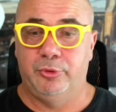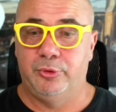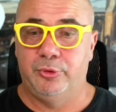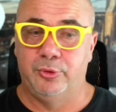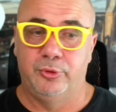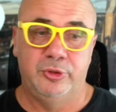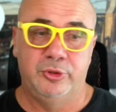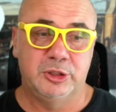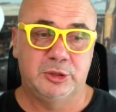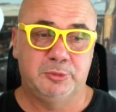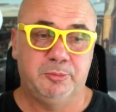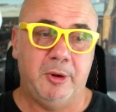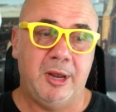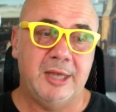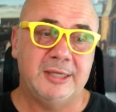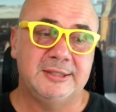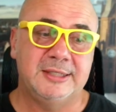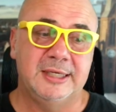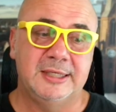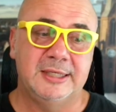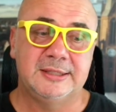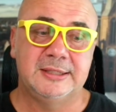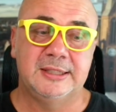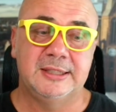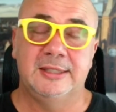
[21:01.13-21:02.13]
them through this
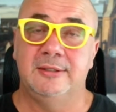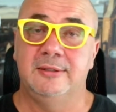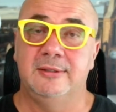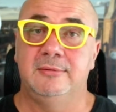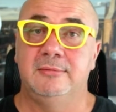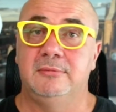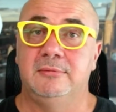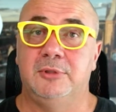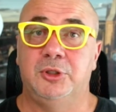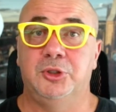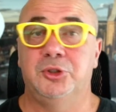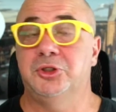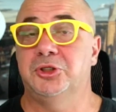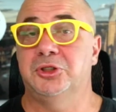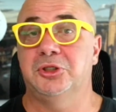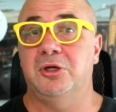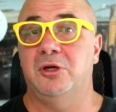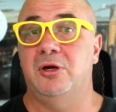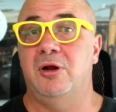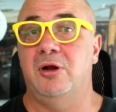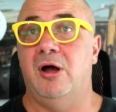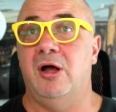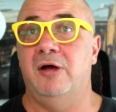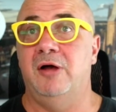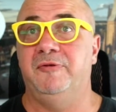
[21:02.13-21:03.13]
process, and you're just
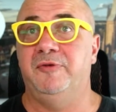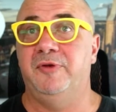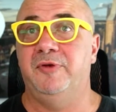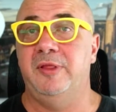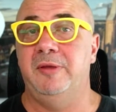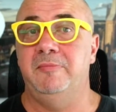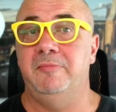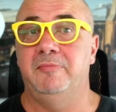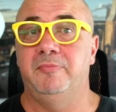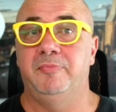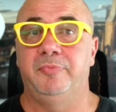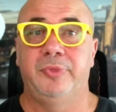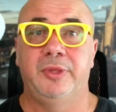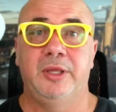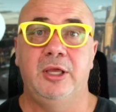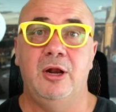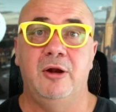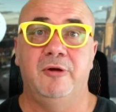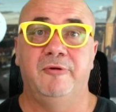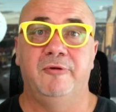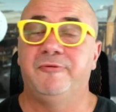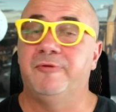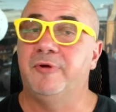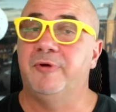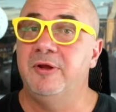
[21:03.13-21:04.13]
going to offer them,
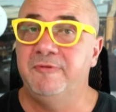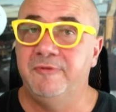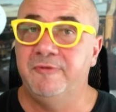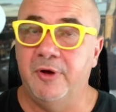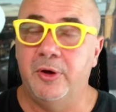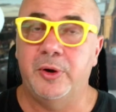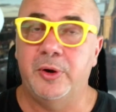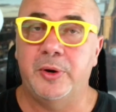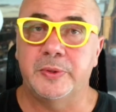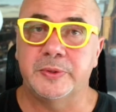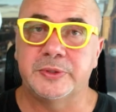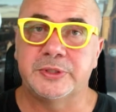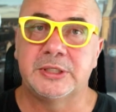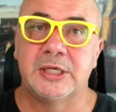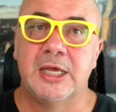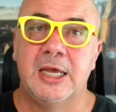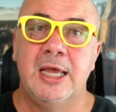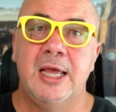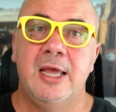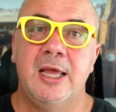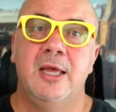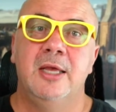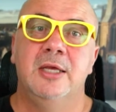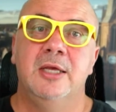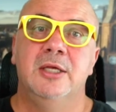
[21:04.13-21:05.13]
free photos.
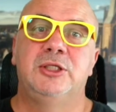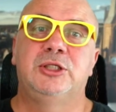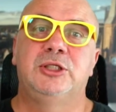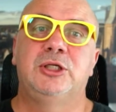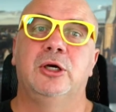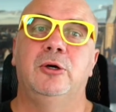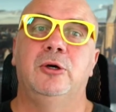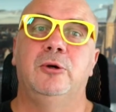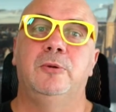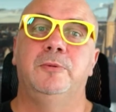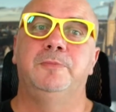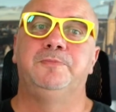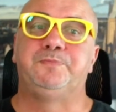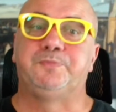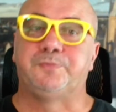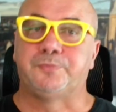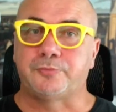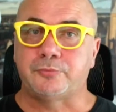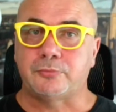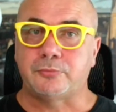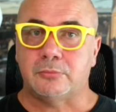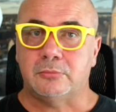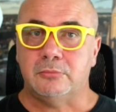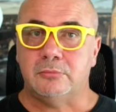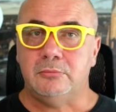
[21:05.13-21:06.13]
So
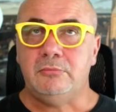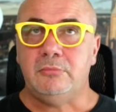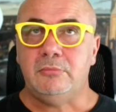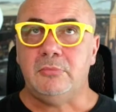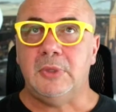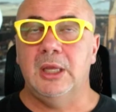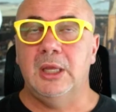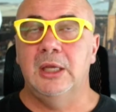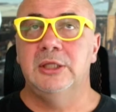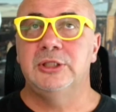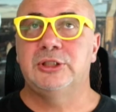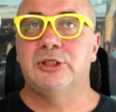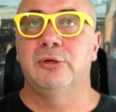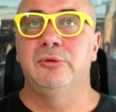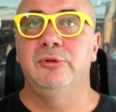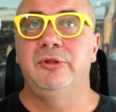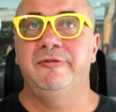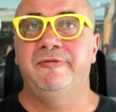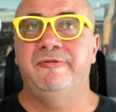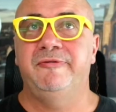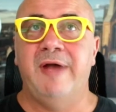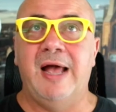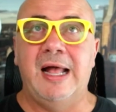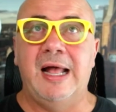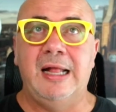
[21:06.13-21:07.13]

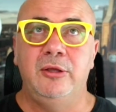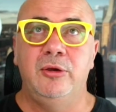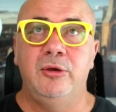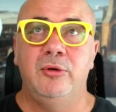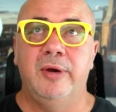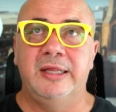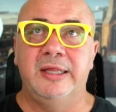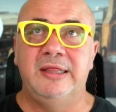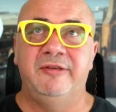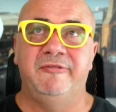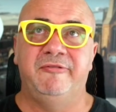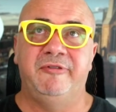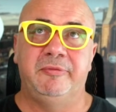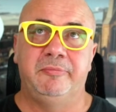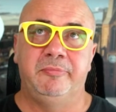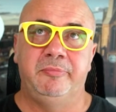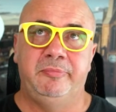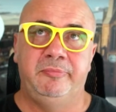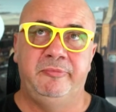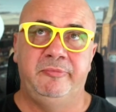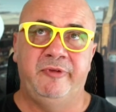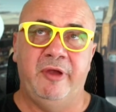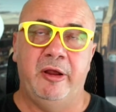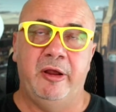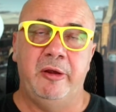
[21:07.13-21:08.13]
the value at the
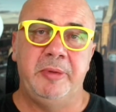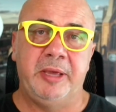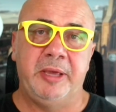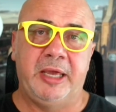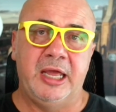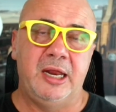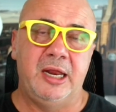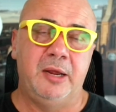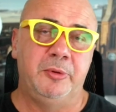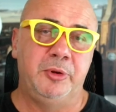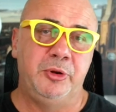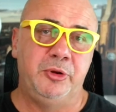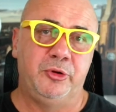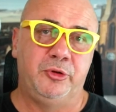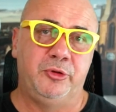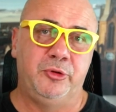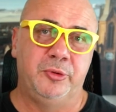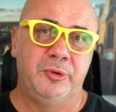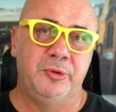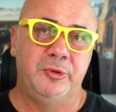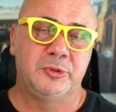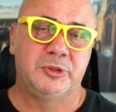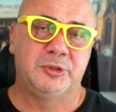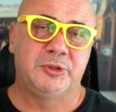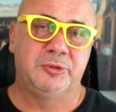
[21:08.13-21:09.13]
very beginning when you're
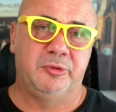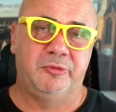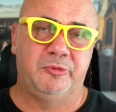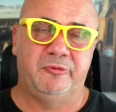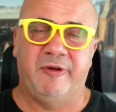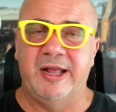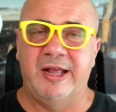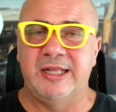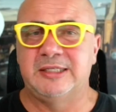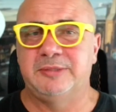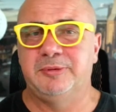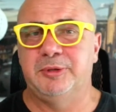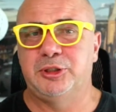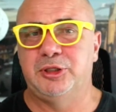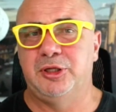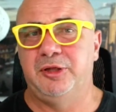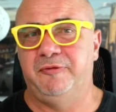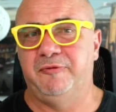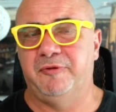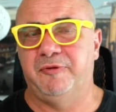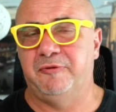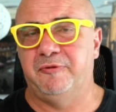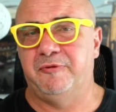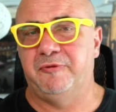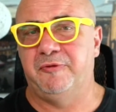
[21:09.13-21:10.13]
doing this with friends,
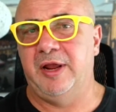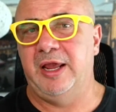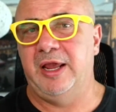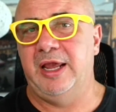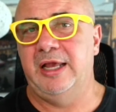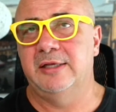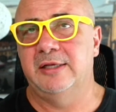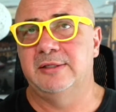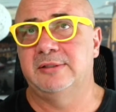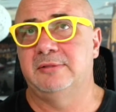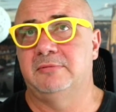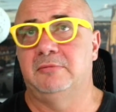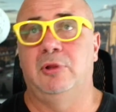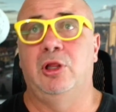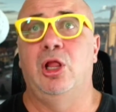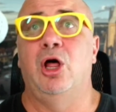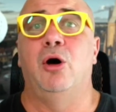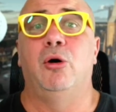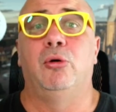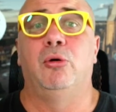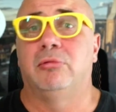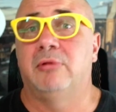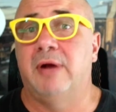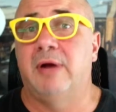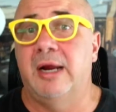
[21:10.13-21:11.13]
especially for free, is
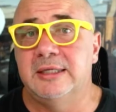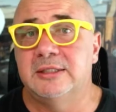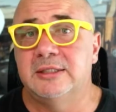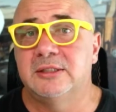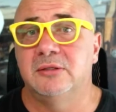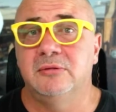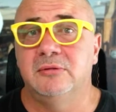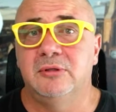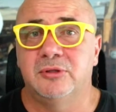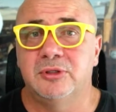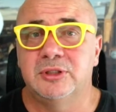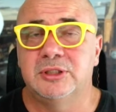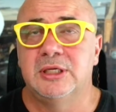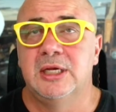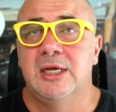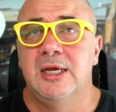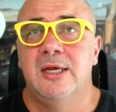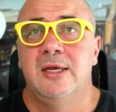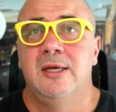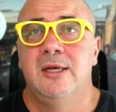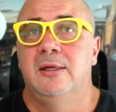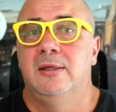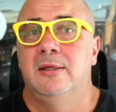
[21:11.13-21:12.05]
low, right? So there's